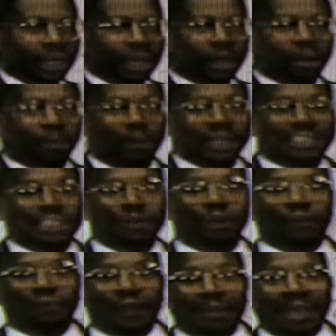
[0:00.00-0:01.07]
But she was
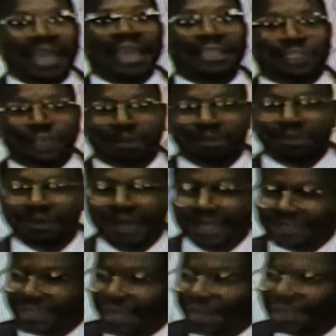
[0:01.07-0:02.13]
from Egypt, they tell us,